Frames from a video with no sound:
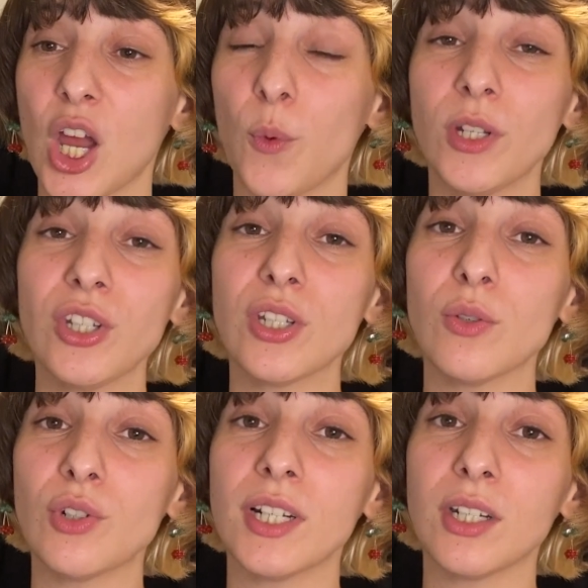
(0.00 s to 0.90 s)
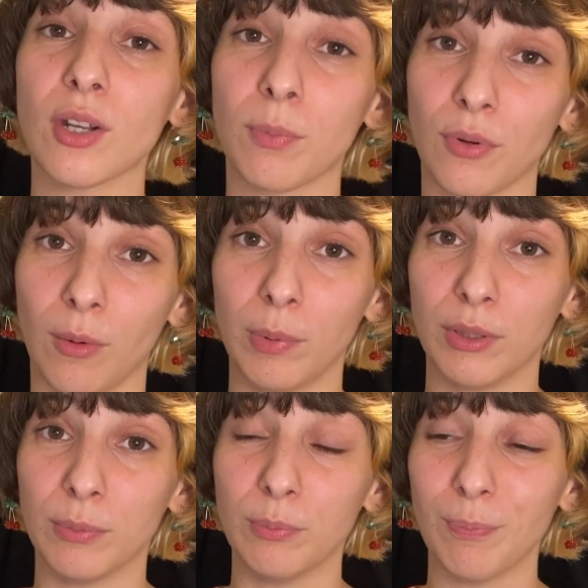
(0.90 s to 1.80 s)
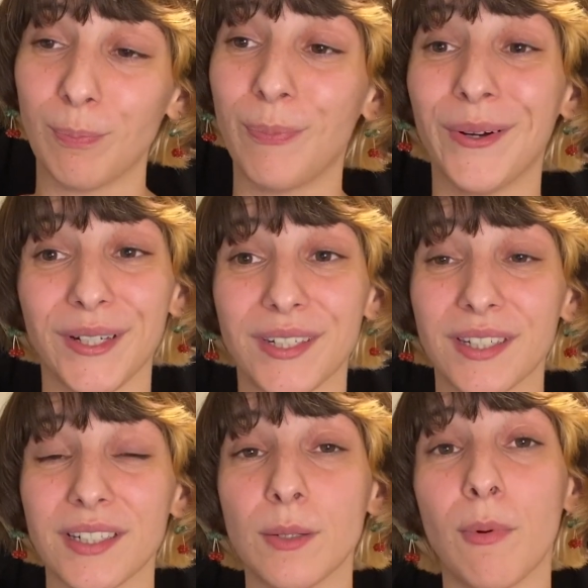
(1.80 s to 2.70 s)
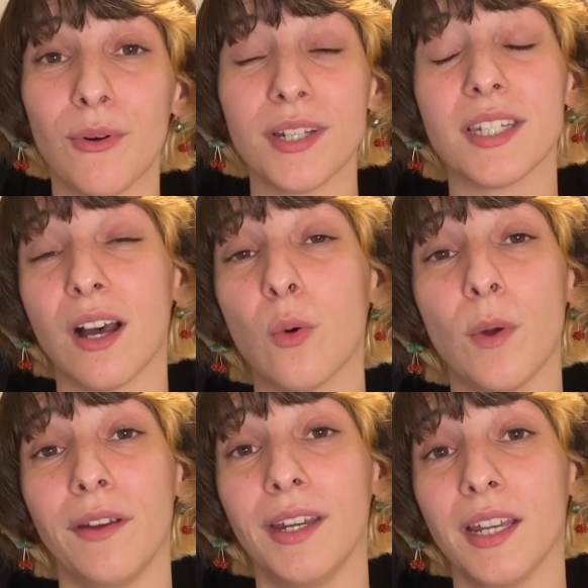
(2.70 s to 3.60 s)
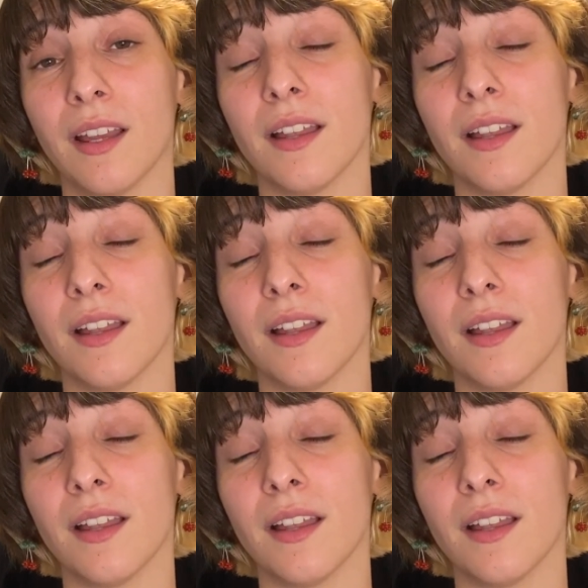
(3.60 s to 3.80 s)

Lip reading: which is usually not a problem, but the boys are wearing